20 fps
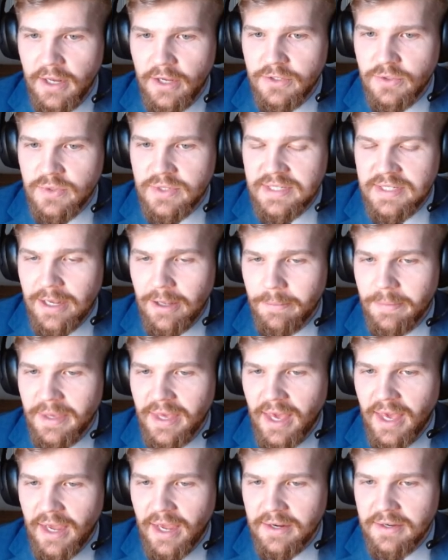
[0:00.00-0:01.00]
So
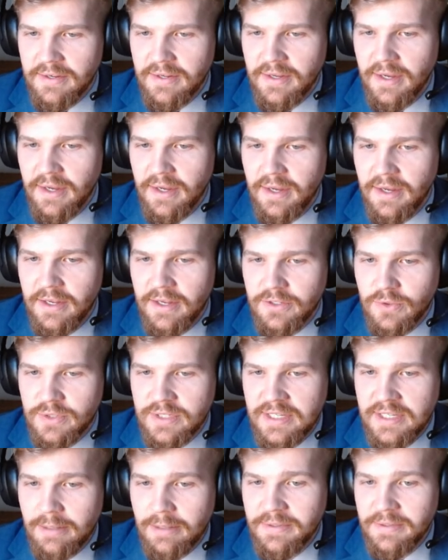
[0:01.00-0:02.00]
CLB 8, so
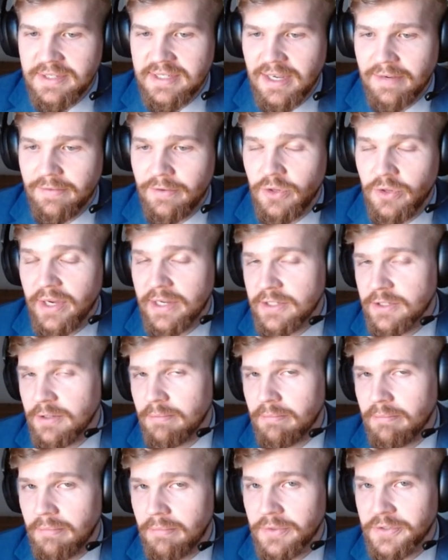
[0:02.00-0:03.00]
CLB 7, you get
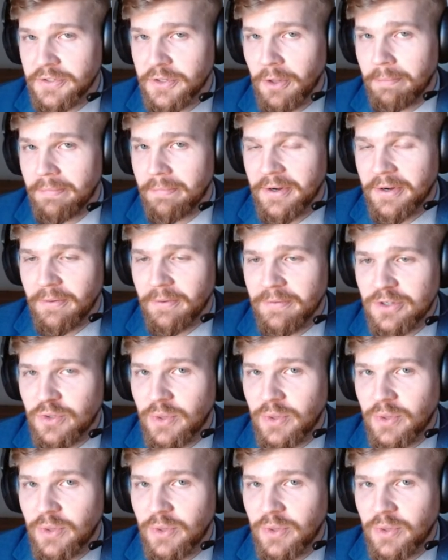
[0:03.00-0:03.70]
some what's called, you know,